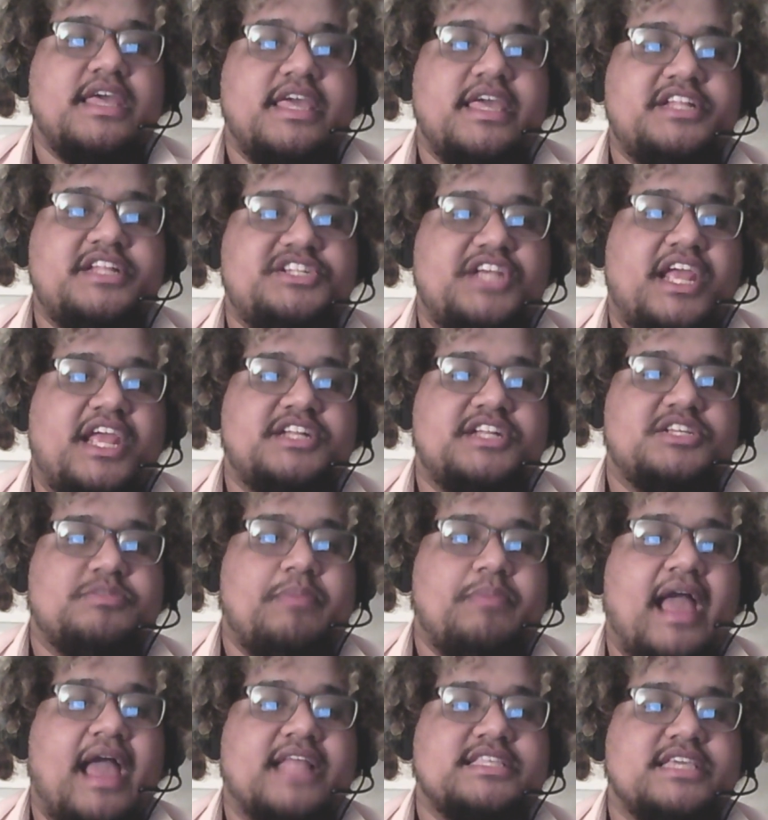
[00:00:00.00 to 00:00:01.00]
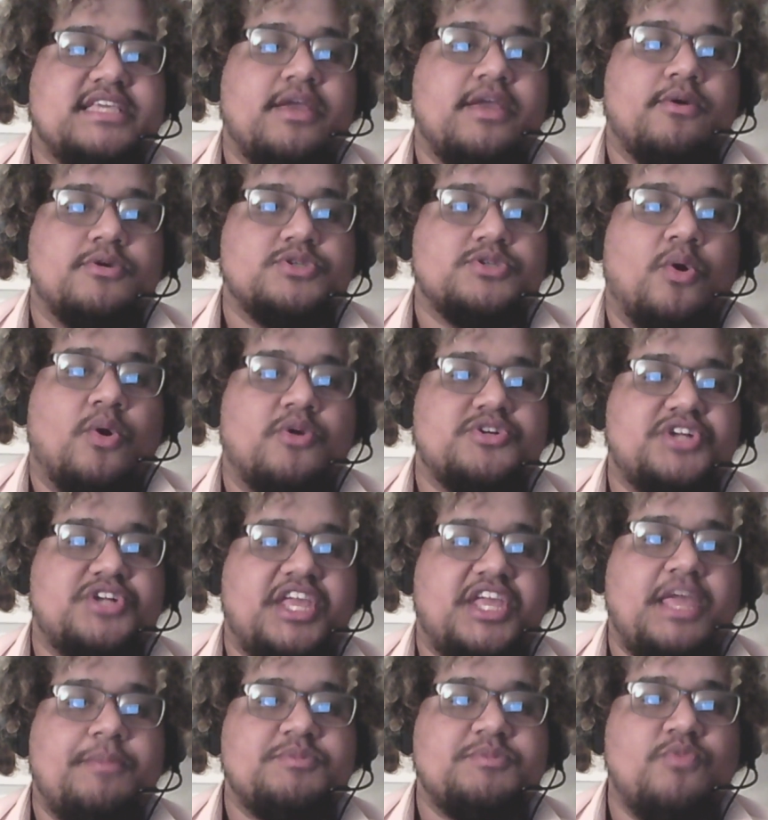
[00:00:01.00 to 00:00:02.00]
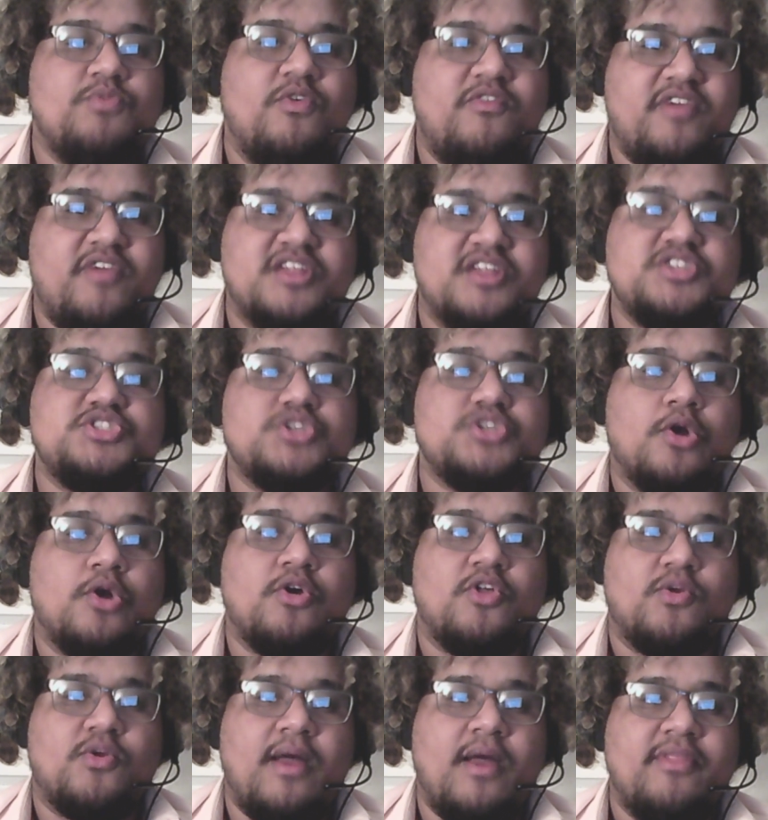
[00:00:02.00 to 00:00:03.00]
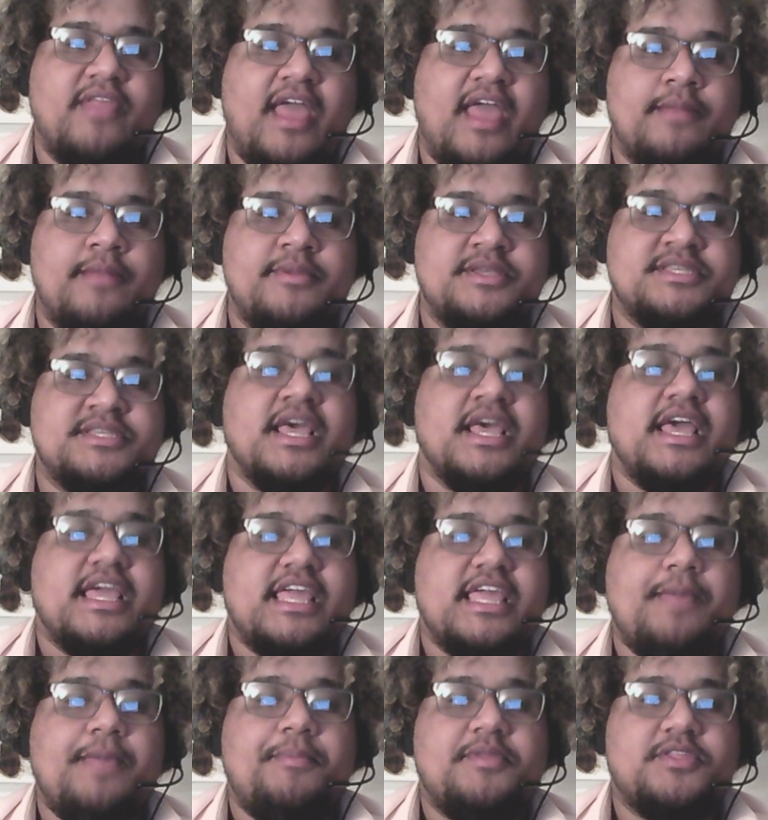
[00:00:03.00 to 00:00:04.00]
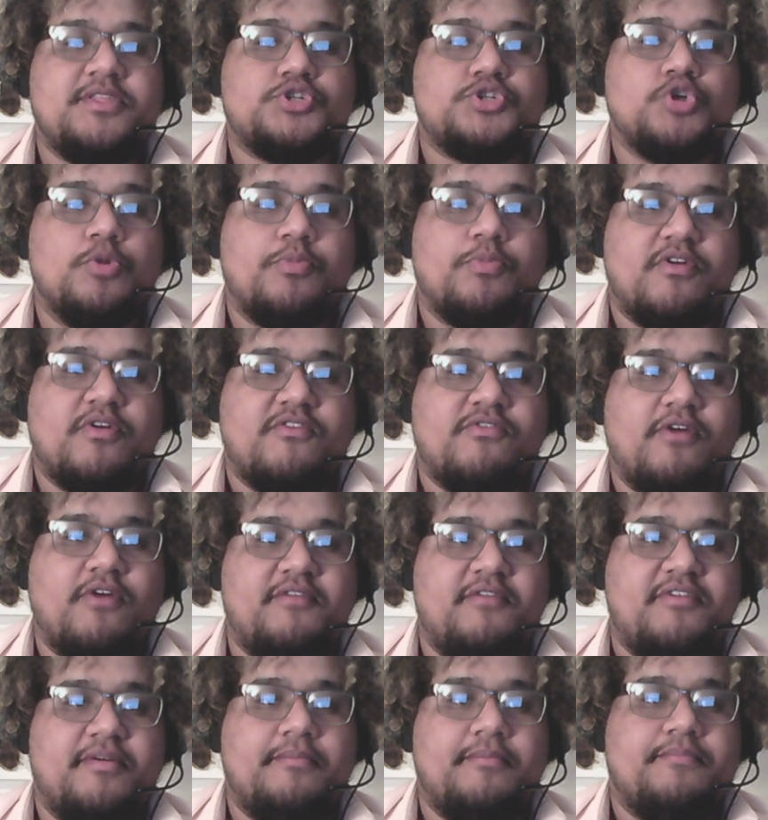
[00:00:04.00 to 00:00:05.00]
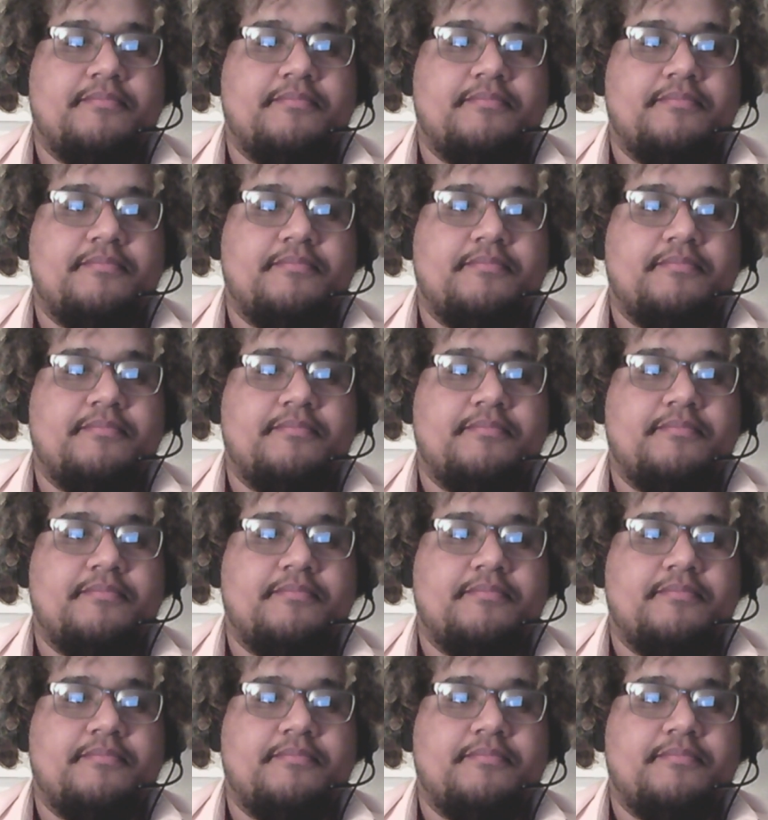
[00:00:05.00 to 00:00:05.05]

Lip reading: He changes back to Hero's Origin and keeps moving in a circle around the enemies, keeping the trooper in front of him.